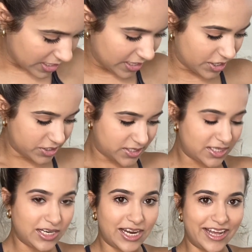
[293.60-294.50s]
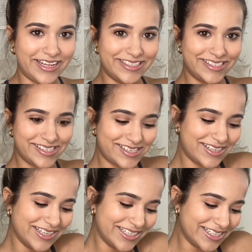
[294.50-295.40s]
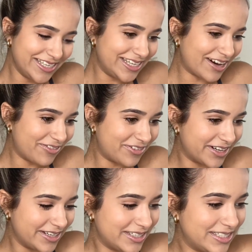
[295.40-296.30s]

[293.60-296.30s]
Here's the lens. Oh, how fun.